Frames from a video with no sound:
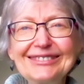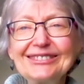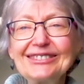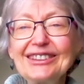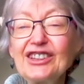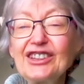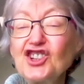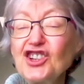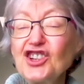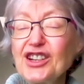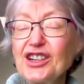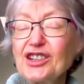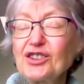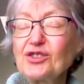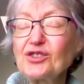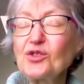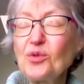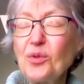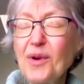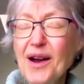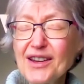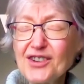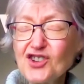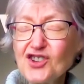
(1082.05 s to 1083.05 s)
Legit
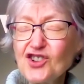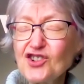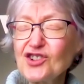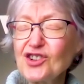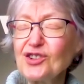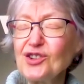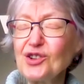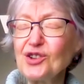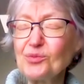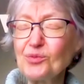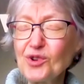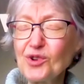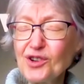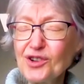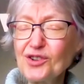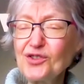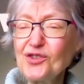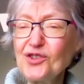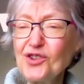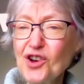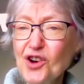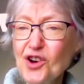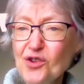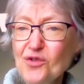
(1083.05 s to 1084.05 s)
question. You want to
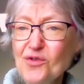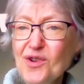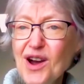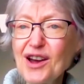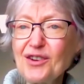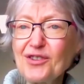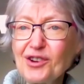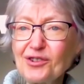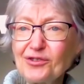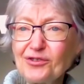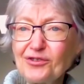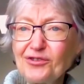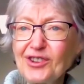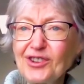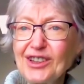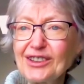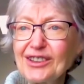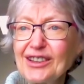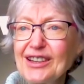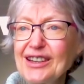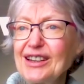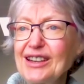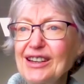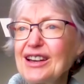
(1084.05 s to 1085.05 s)
know how they're
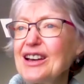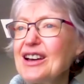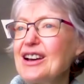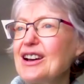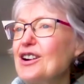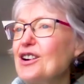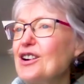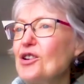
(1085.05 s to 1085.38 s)
feeling.